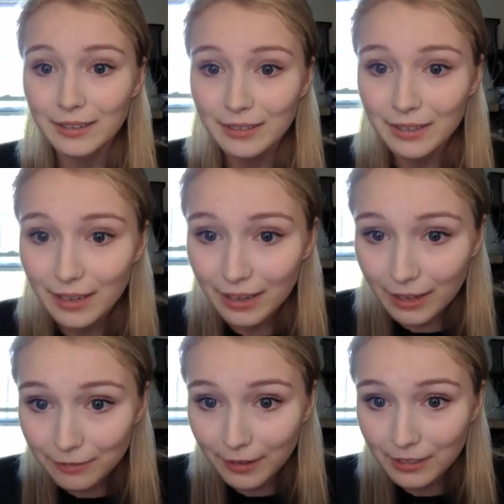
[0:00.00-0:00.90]

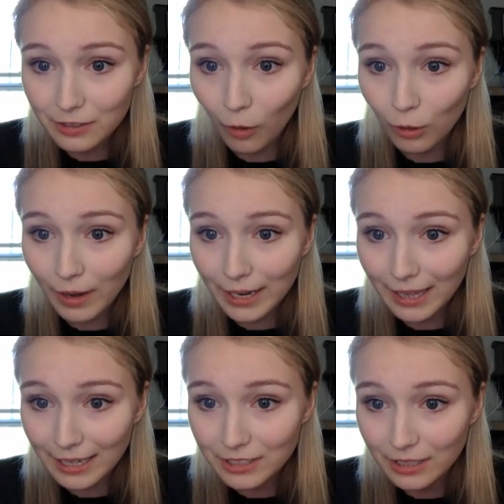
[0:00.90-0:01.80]
effaced all
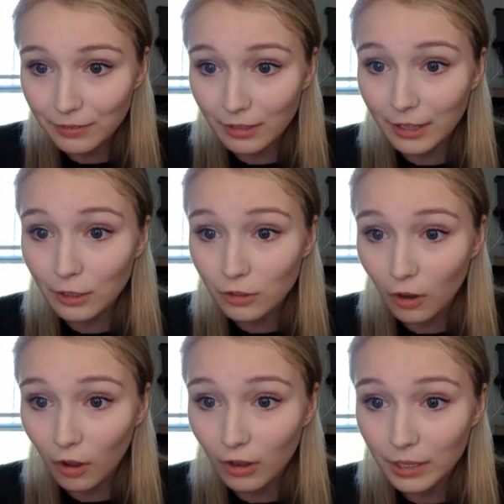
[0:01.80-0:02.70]
recollection of the little
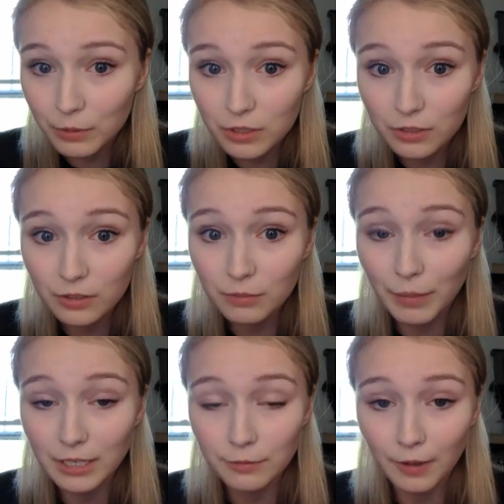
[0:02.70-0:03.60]
dog he was
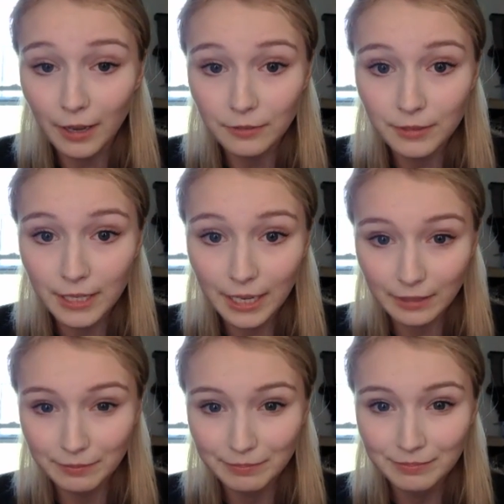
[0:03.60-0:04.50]
meant to find for the
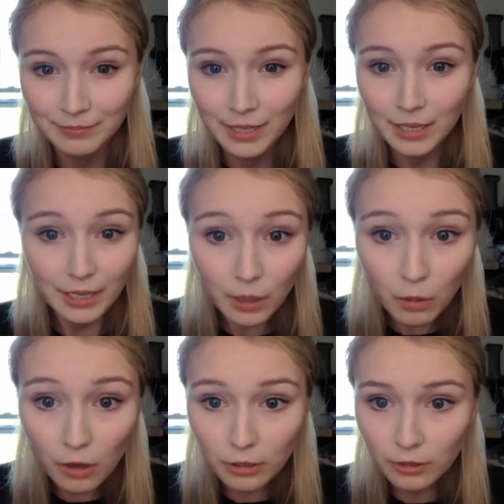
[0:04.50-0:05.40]
king. He no
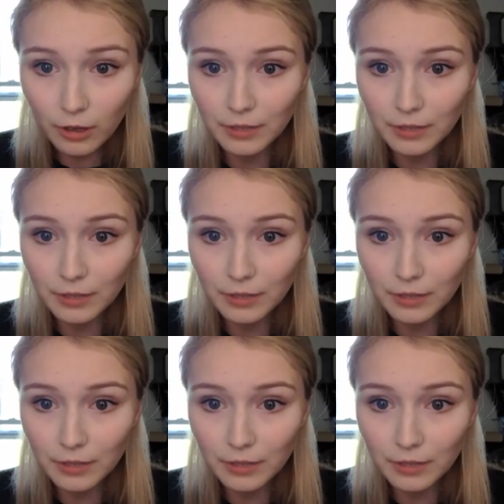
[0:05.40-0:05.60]
longer thought of